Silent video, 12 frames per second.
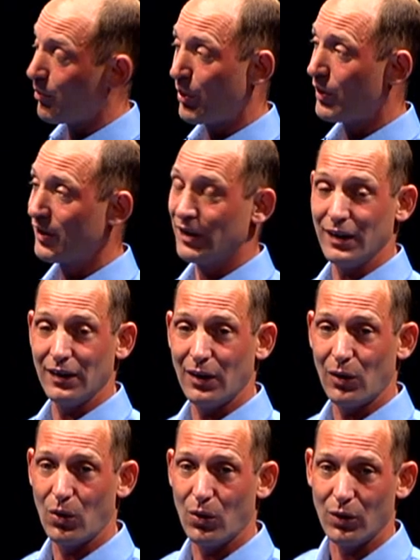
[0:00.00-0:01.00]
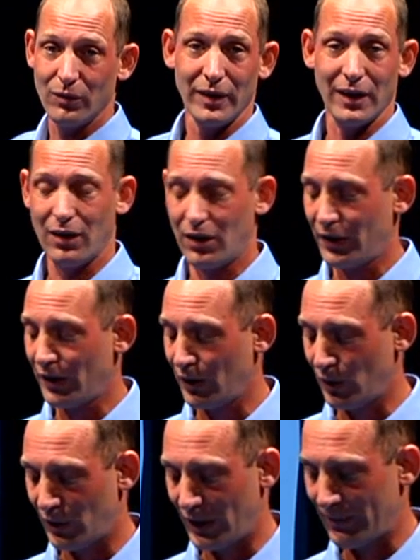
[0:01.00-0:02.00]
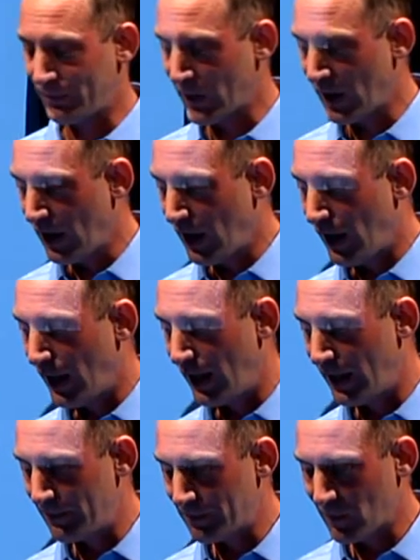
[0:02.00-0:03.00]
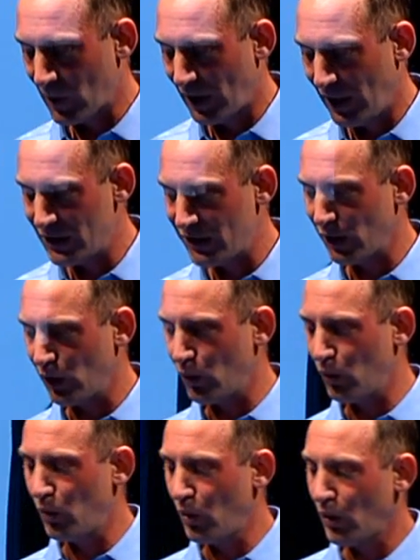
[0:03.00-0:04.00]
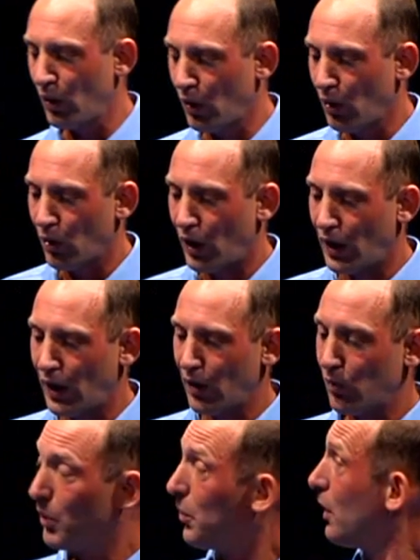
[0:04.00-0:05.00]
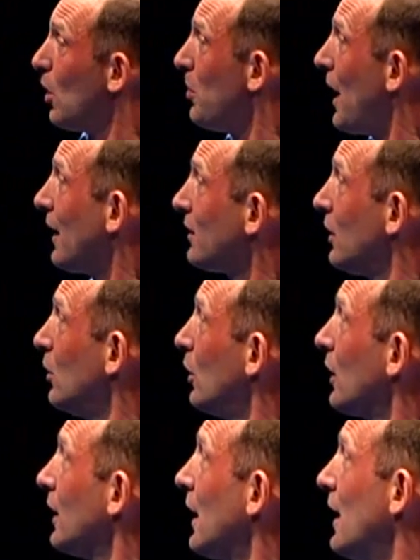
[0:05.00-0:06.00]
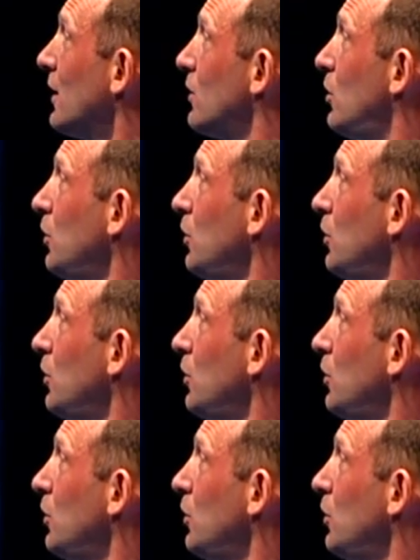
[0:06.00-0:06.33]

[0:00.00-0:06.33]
A person in their whole, in all their glory. And so when we go back to looking at